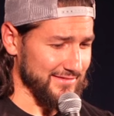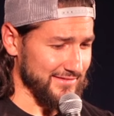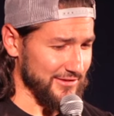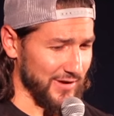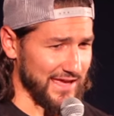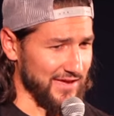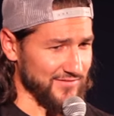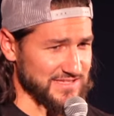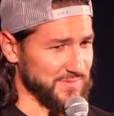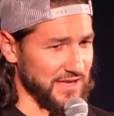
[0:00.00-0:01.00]
you know, I gave
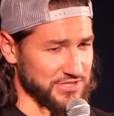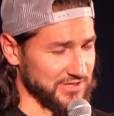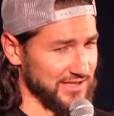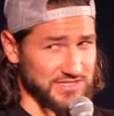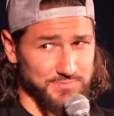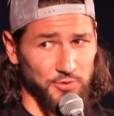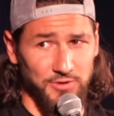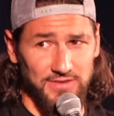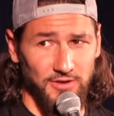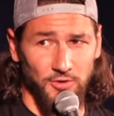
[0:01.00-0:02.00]
a speech and they just
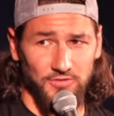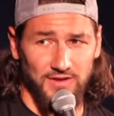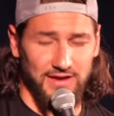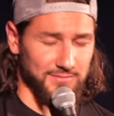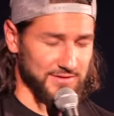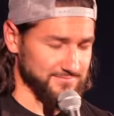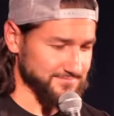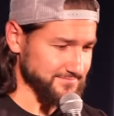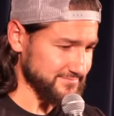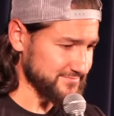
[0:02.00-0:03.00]
booed it the whole time. And
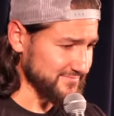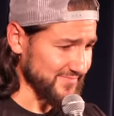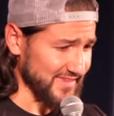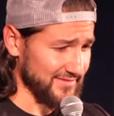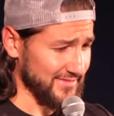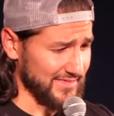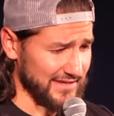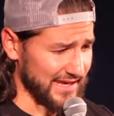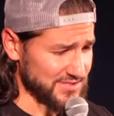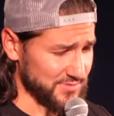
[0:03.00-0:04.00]
then the
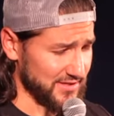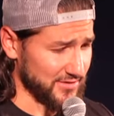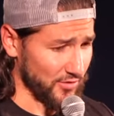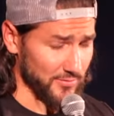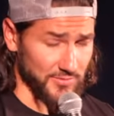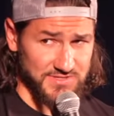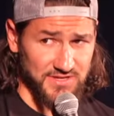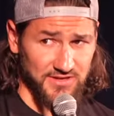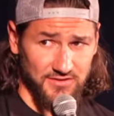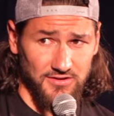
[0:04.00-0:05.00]
next week Corbin was
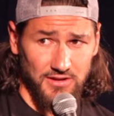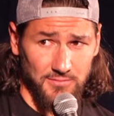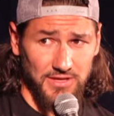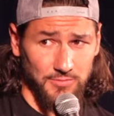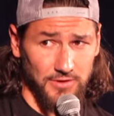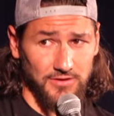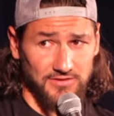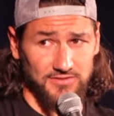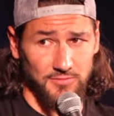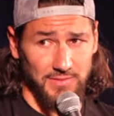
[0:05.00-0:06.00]
going to turn on me and we were going
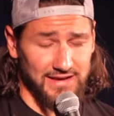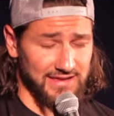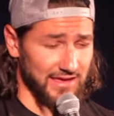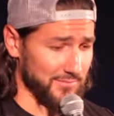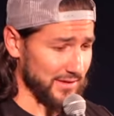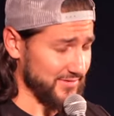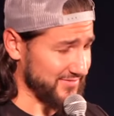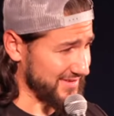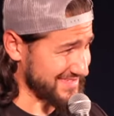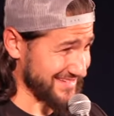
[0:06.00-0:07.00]
to turn MadCap
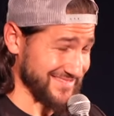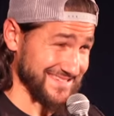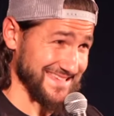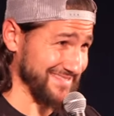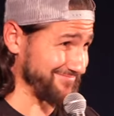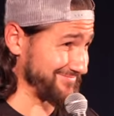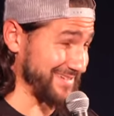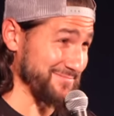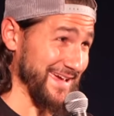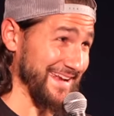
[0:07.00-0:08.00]
babyface, and I was just like,
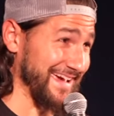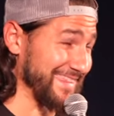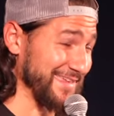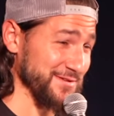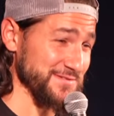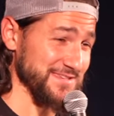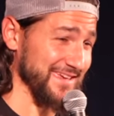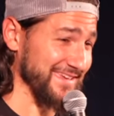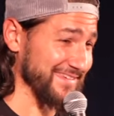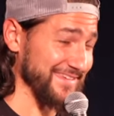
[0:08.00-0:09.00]
man, I think there's
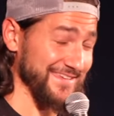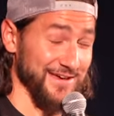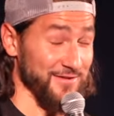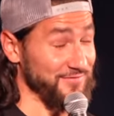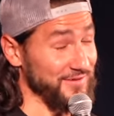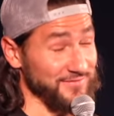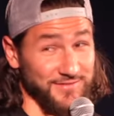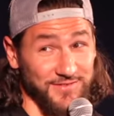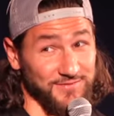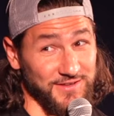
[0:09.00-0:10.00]
like a
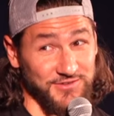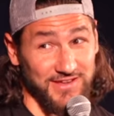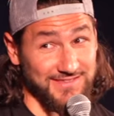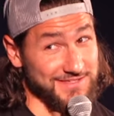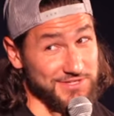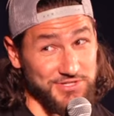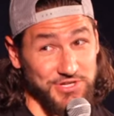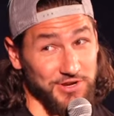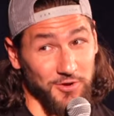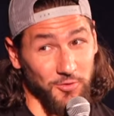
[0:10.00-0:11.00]
50-50 chance they just
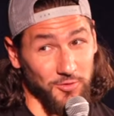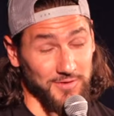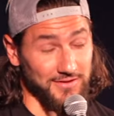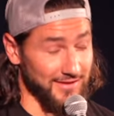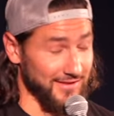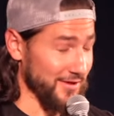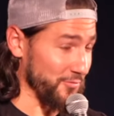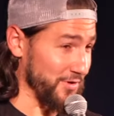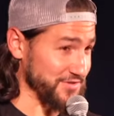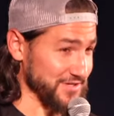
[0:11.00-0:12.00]
cheer Corbin,
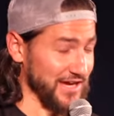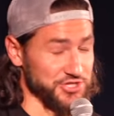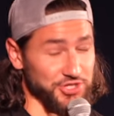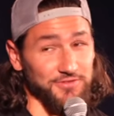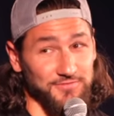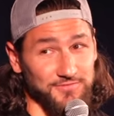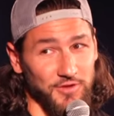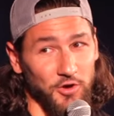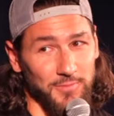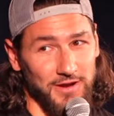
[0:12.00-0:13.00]
which I should have
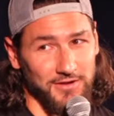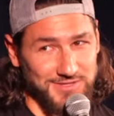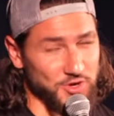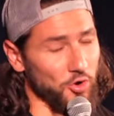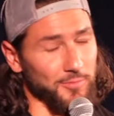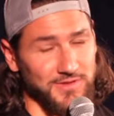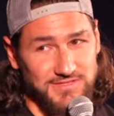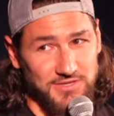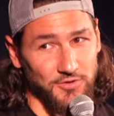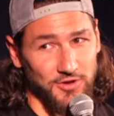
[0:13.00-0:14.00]
known better because Corbin's
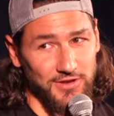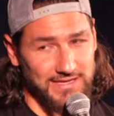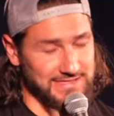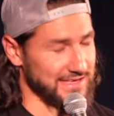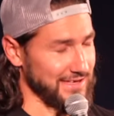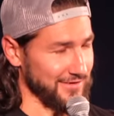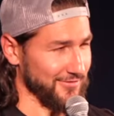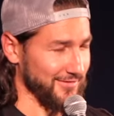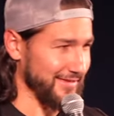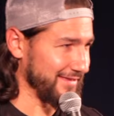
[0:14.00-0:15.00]
so good as a heel. I mean,
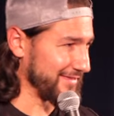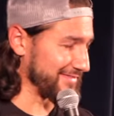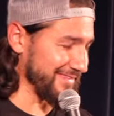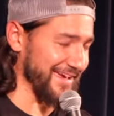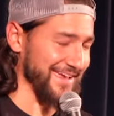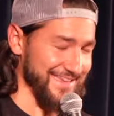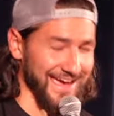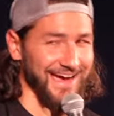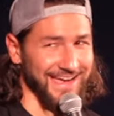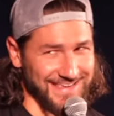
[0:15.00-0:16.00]
it takes a lot. Like, yeah,
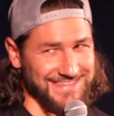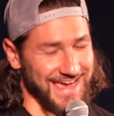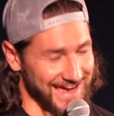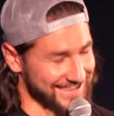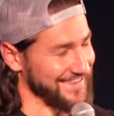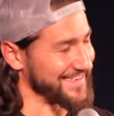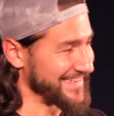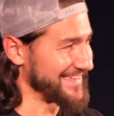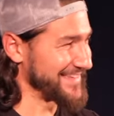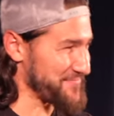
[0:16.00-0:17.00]
exactly. It takes a
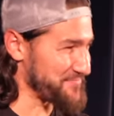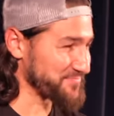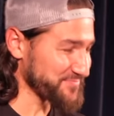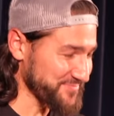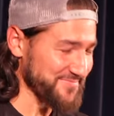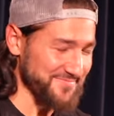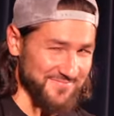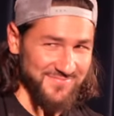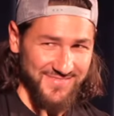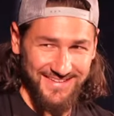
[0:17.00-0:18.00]
lot to get
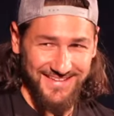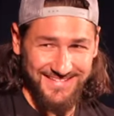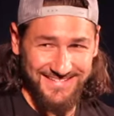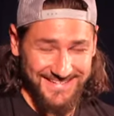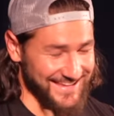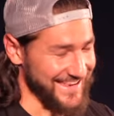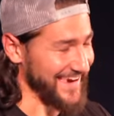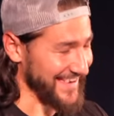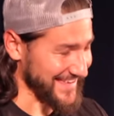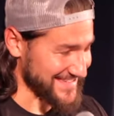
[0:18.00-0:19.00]
people to cheer Baron
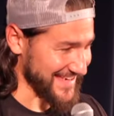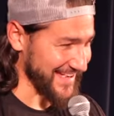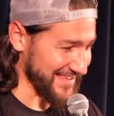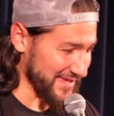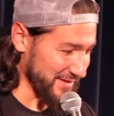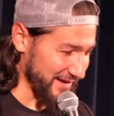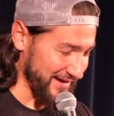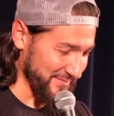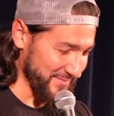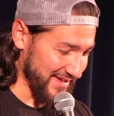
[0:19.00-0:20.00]
Corbin. Yeah,
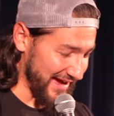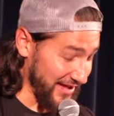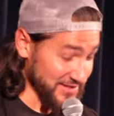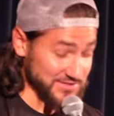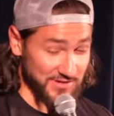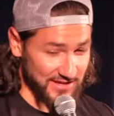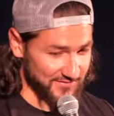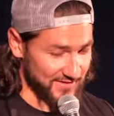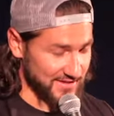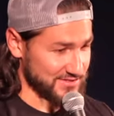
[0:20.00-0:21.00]
exactly. I also
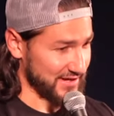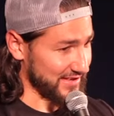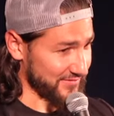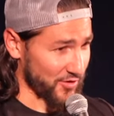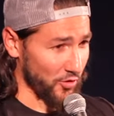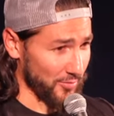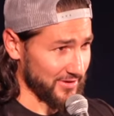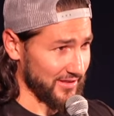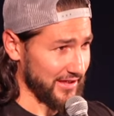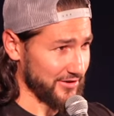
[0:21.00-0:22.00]
give so I give
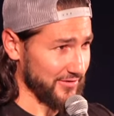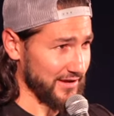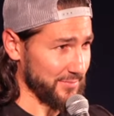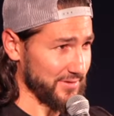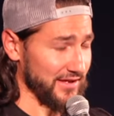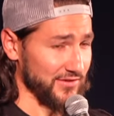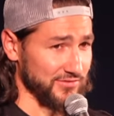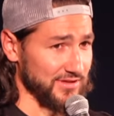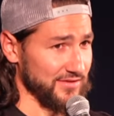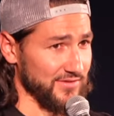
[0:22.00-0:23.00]
Corbin a lot of credit, but I
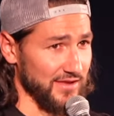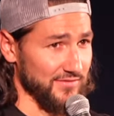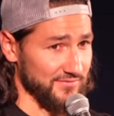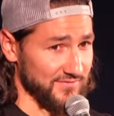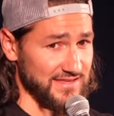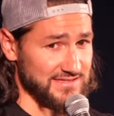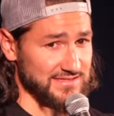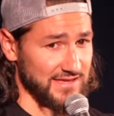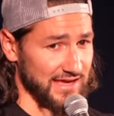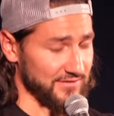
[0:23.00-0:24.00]
also give
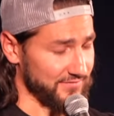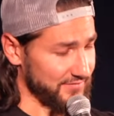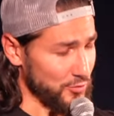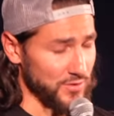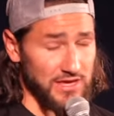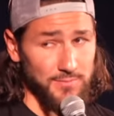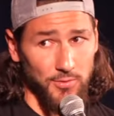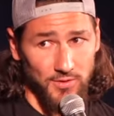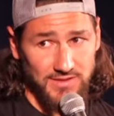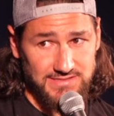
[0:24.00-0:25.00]
Vince had a few key
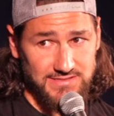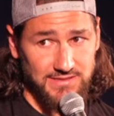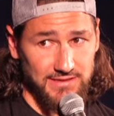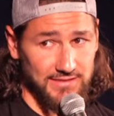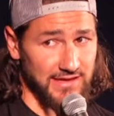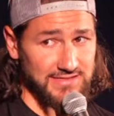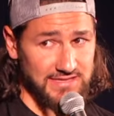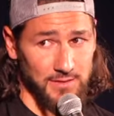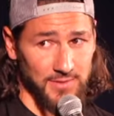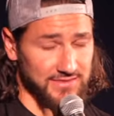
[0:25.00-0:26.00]
points in that
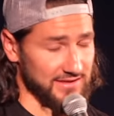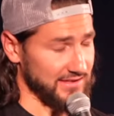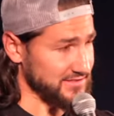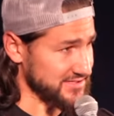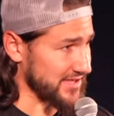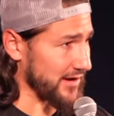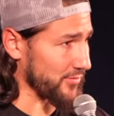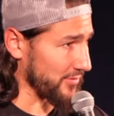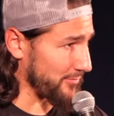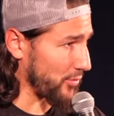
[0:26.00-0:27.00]
segment that he just thought
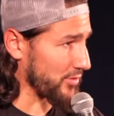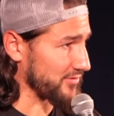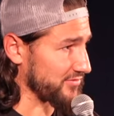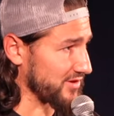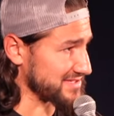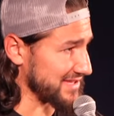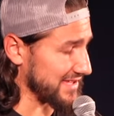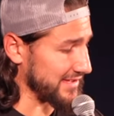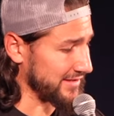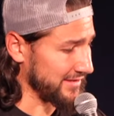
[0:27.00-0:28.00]
were important for us to
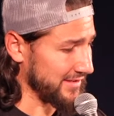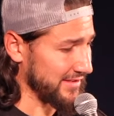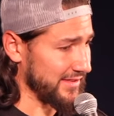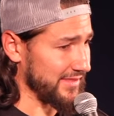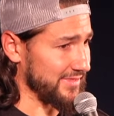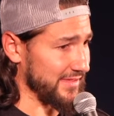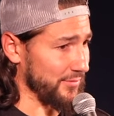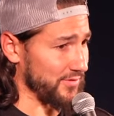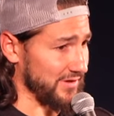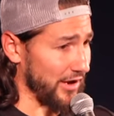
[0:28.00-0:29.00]
hit
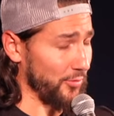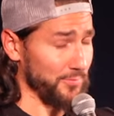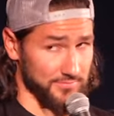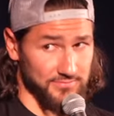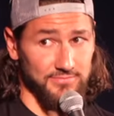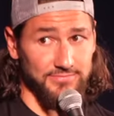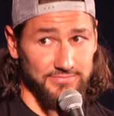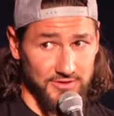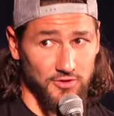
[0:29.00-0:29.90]
that would help the